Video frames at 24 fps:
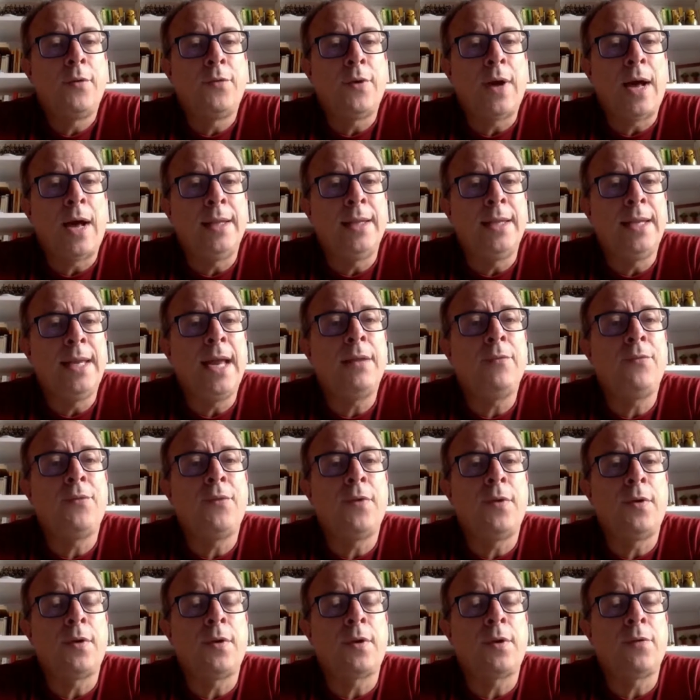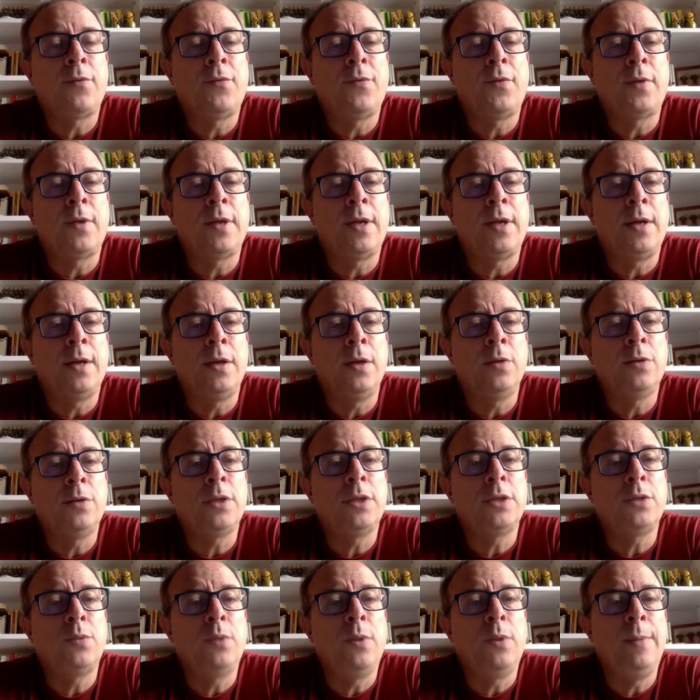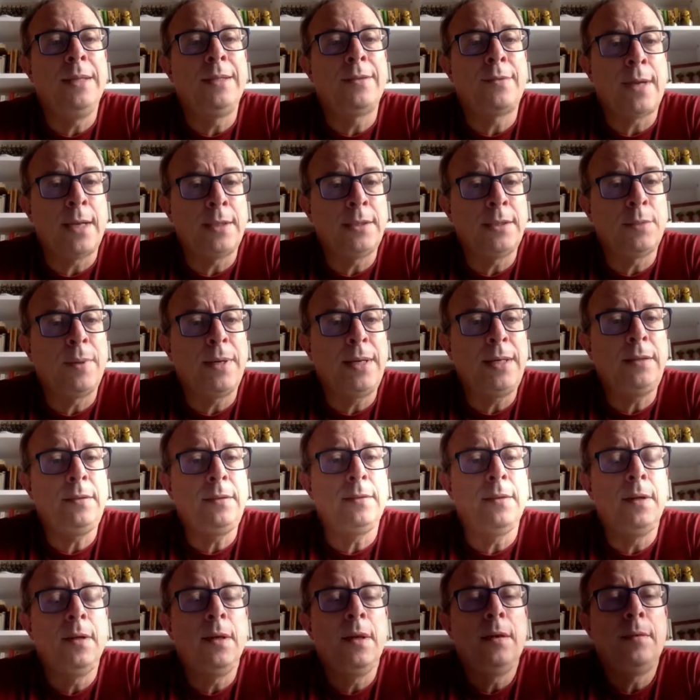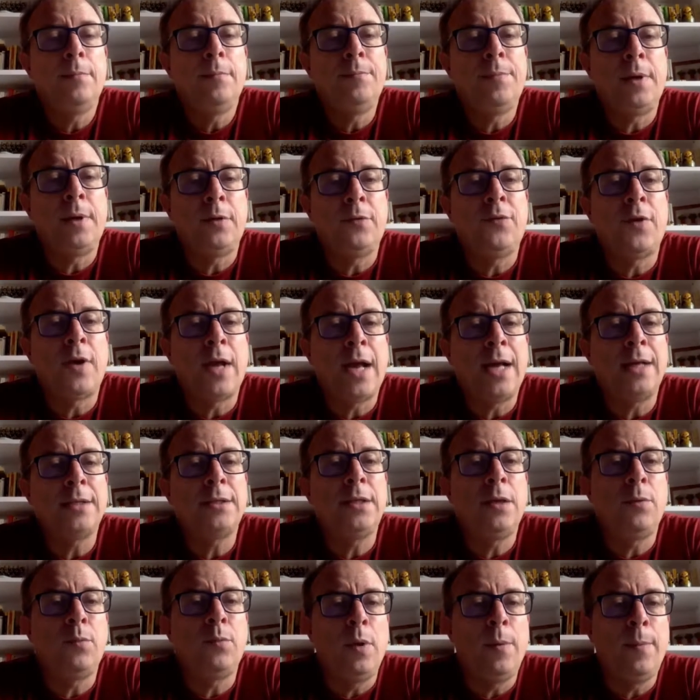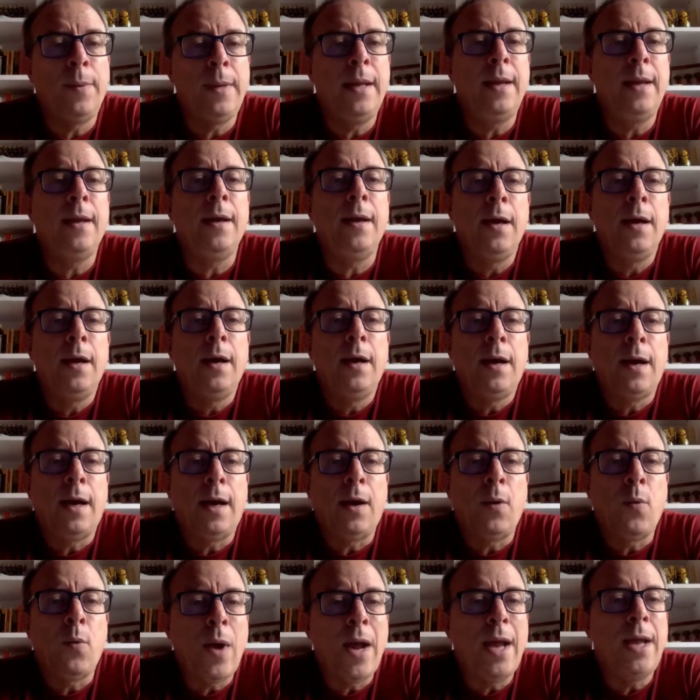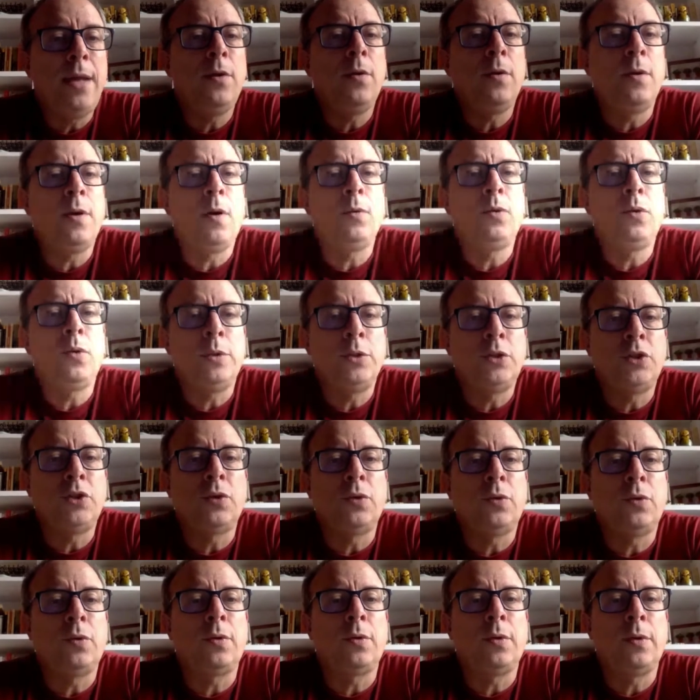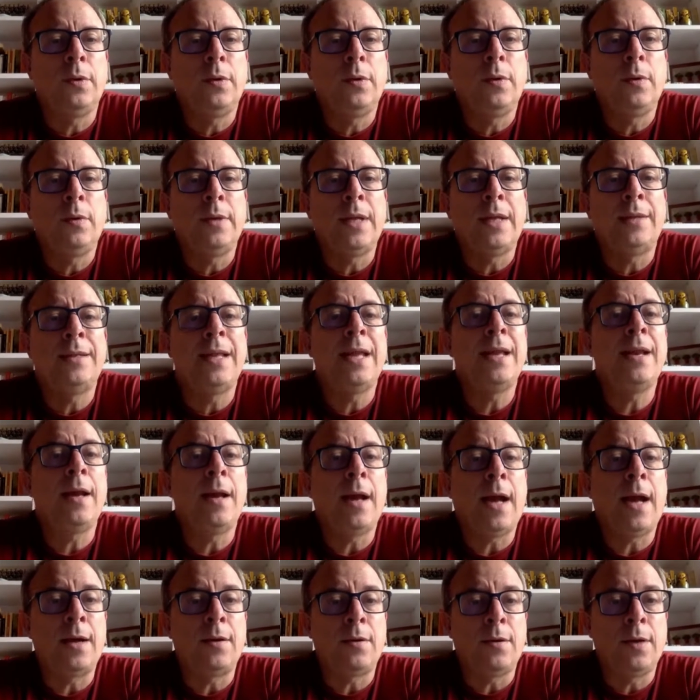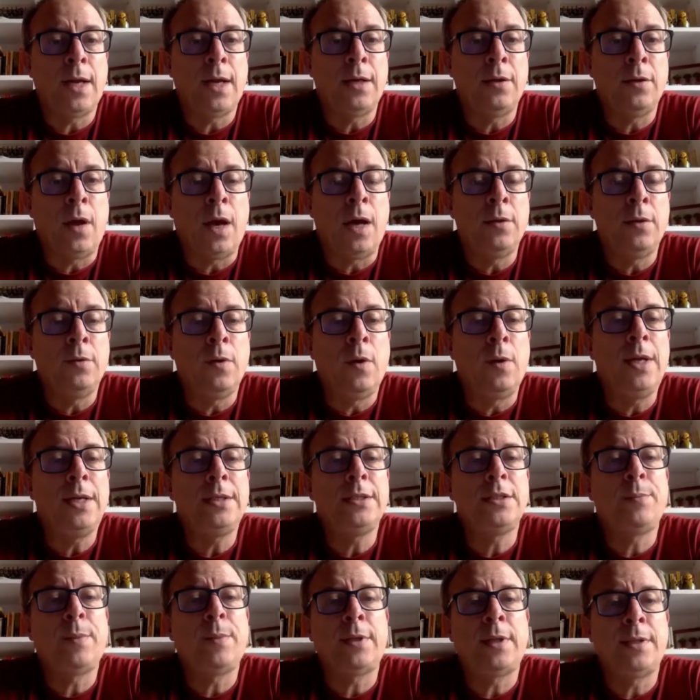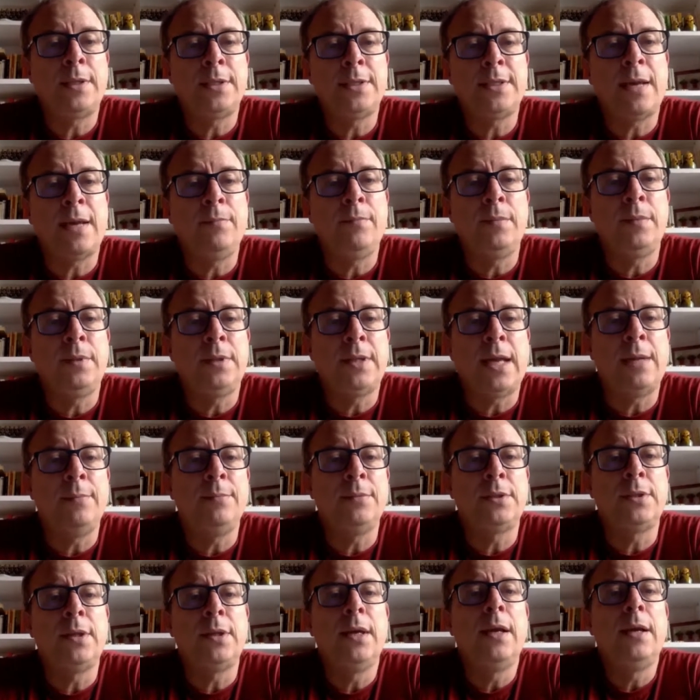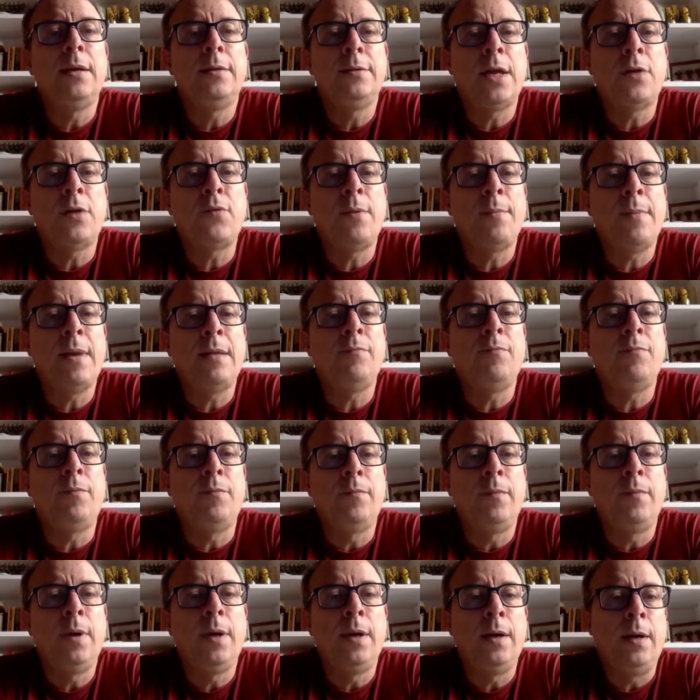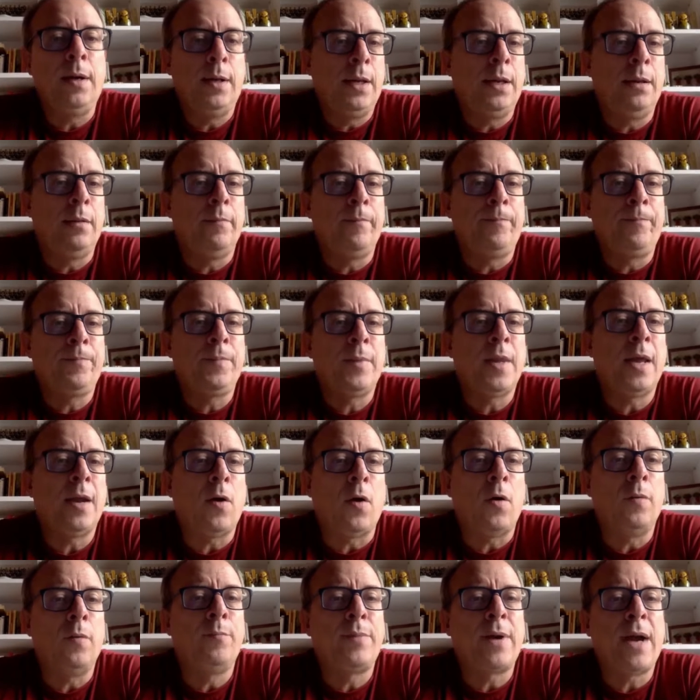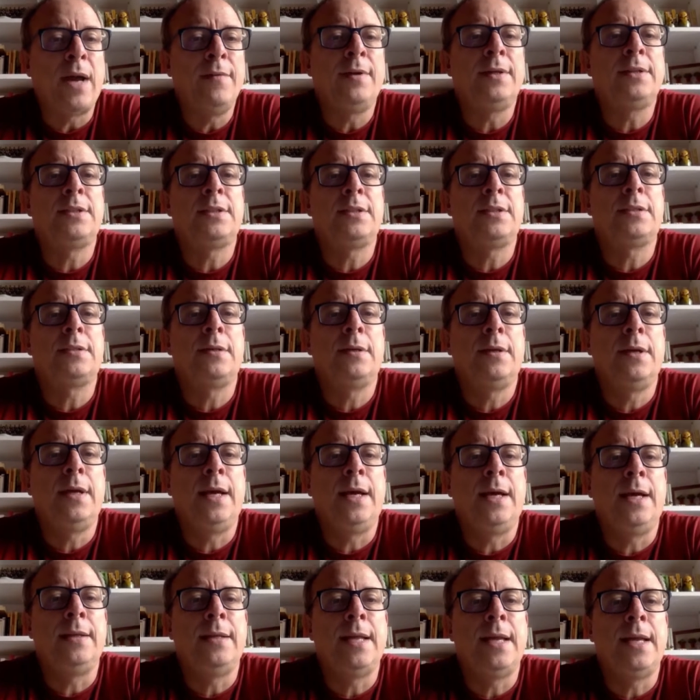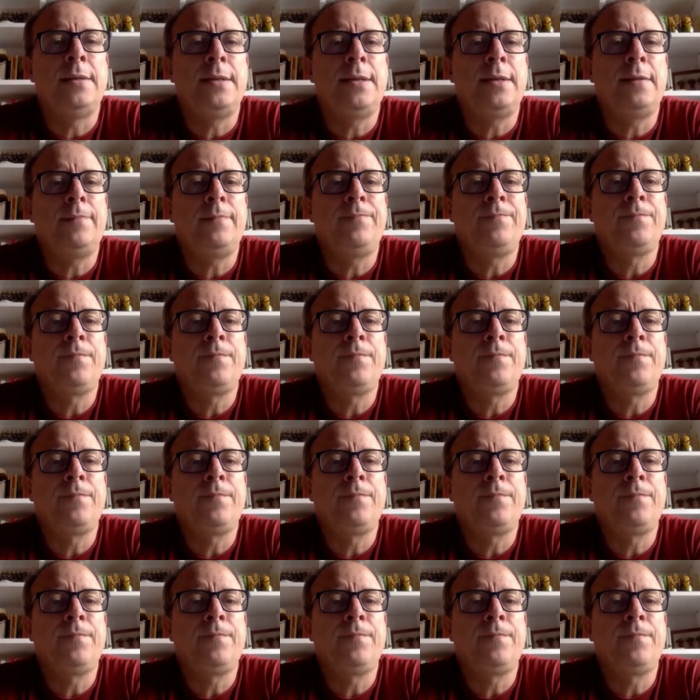at the end, for the users will be transparent, but for us it will be a way, to ensure that they are acknowledged, but at the same times they remain in their own private data,